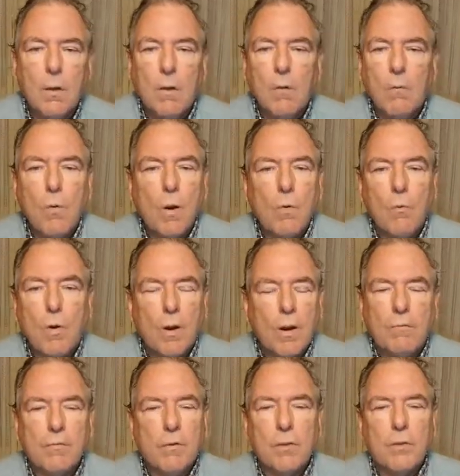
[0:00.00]

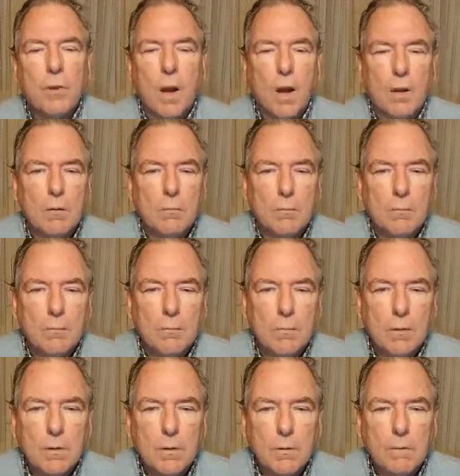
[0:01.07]
wherever you got
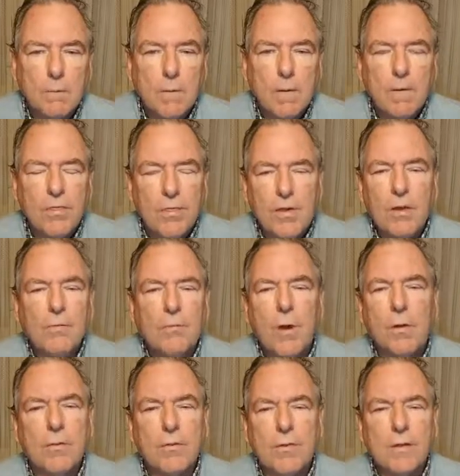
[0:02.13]
them, Think of
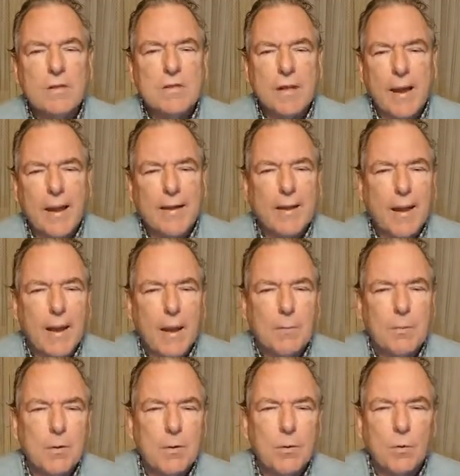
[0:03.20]
all the things that had to
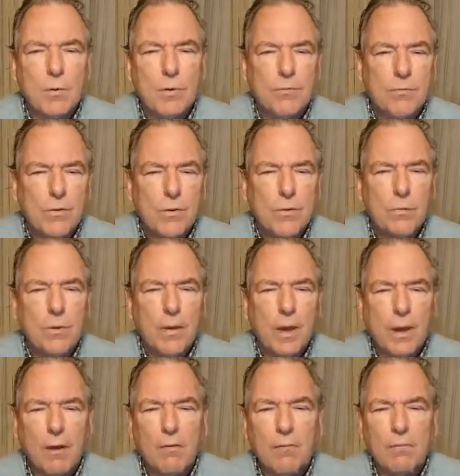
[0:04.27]
happen in order for you to
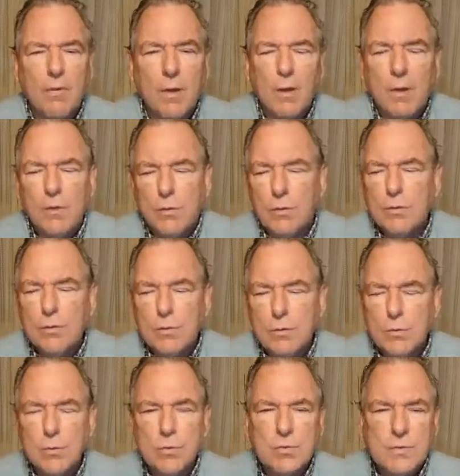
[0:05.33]
have those
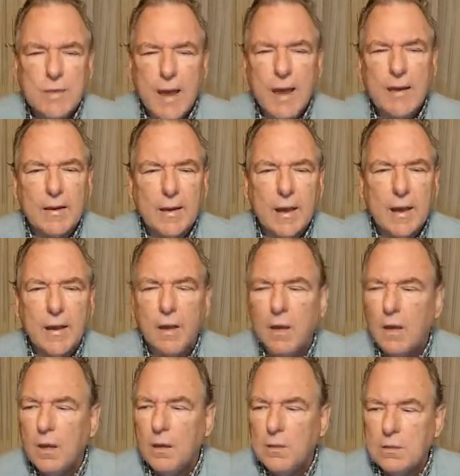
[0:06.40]
shoes that day.
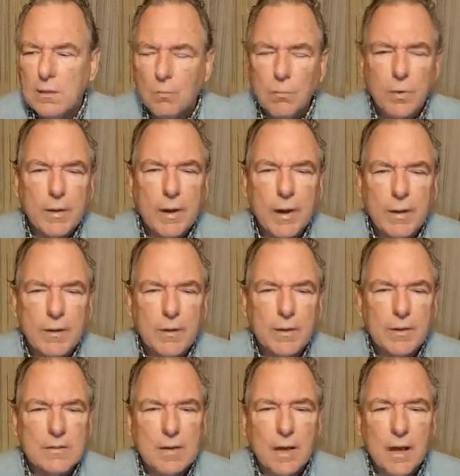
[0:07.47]
Someone had to
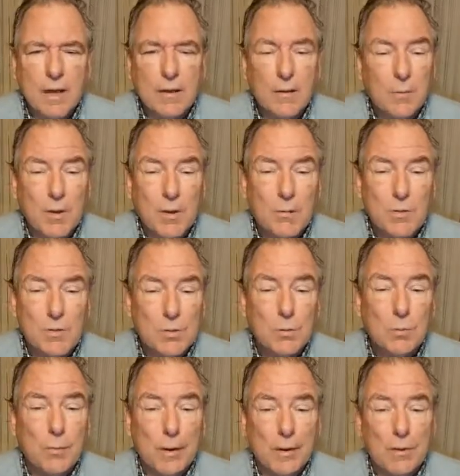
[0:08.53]
decide to become a
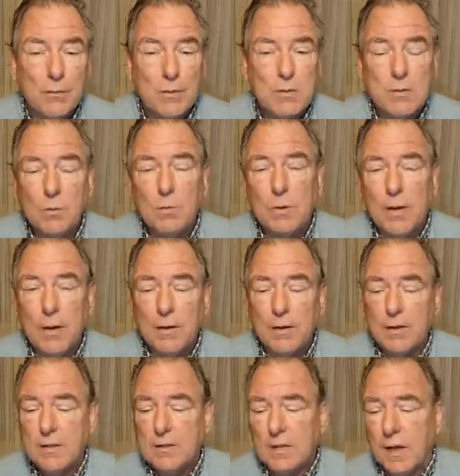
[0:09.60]
shoemaker, and someone had to
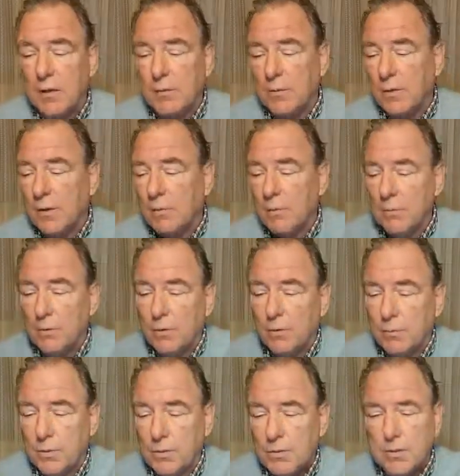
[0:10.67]
decide to become a
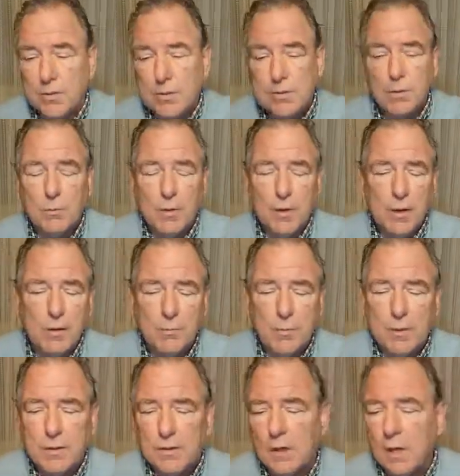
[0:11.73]
middle person, and someone had to
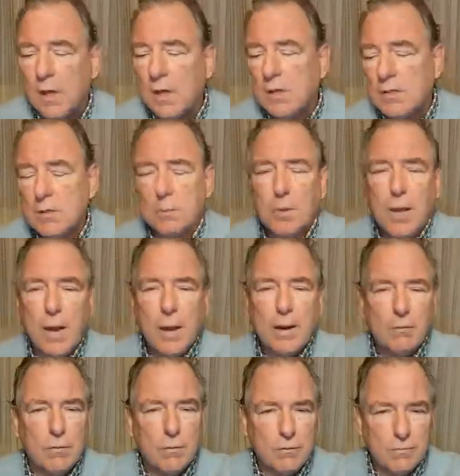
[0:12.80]
be the
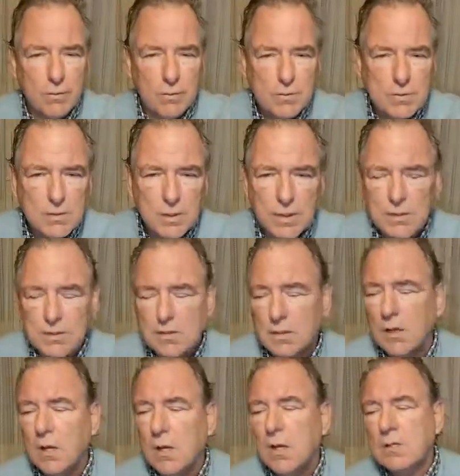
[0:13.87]
supplier of those things,
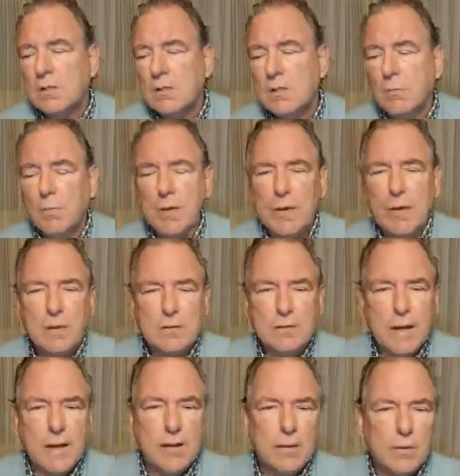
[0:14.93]
and somebody else
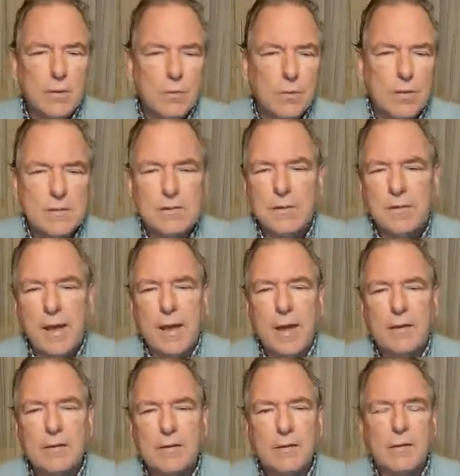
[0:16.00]
had to do this and
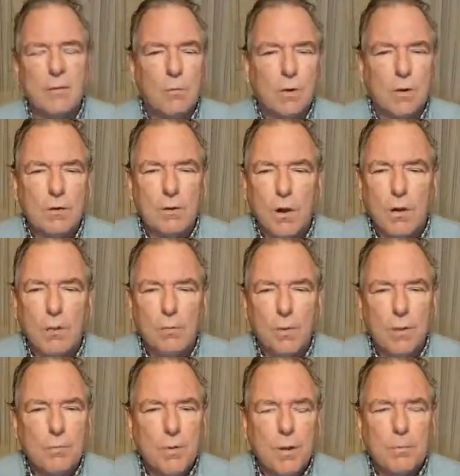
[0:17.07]
that until it worked all the
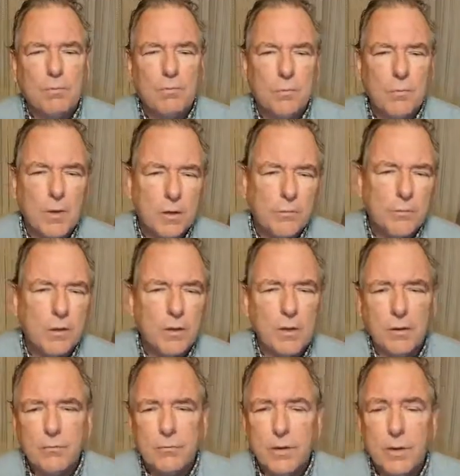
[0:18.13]
way, probably from country to
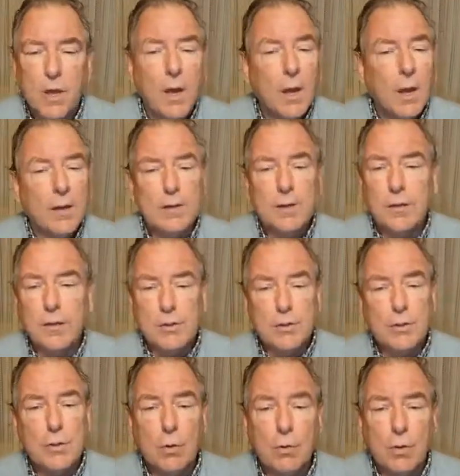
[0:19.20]
country, until they
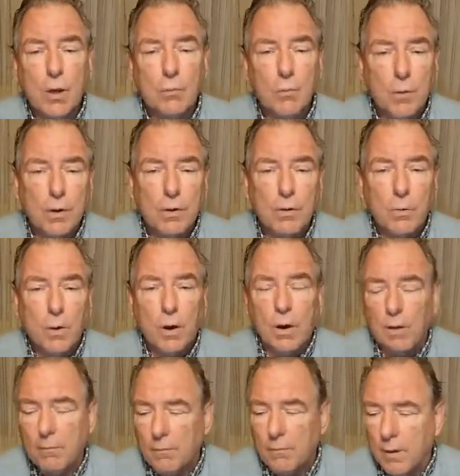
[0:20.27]
showed up where you
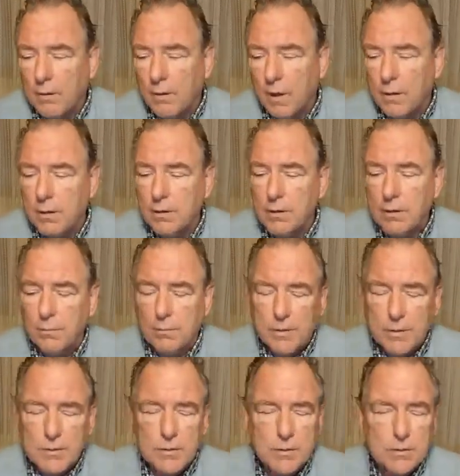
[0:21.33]
are. My daughter
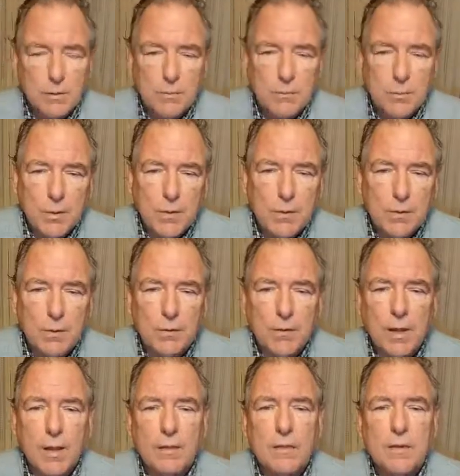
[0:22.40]
mentioned something to me the other
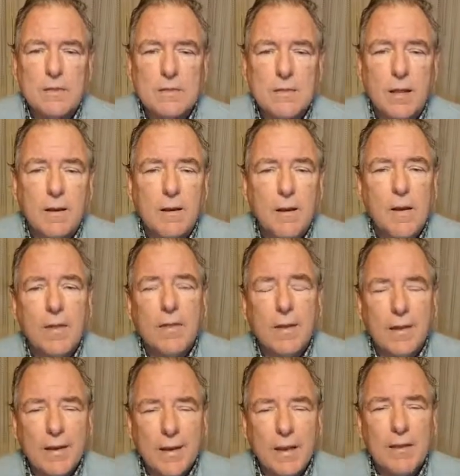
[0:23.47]
day that said
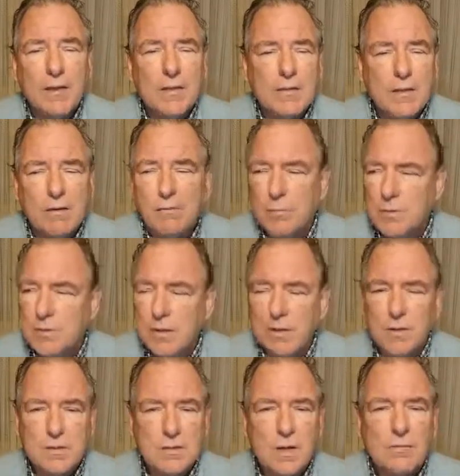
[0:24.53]
that 97% of
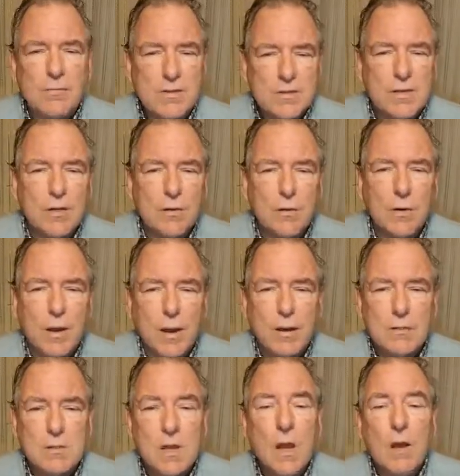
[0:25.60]
the stuff that's in your
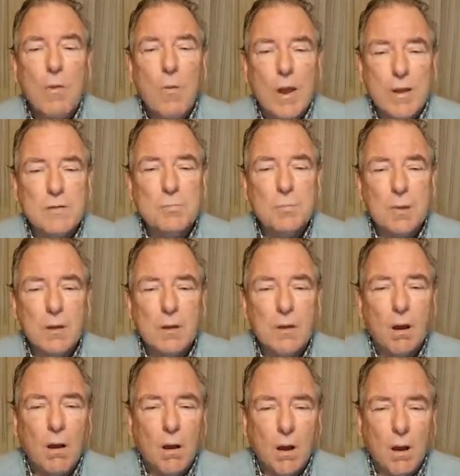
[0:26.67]
house has been
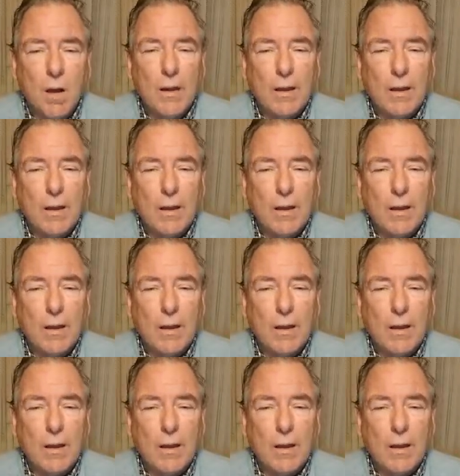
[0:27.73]
on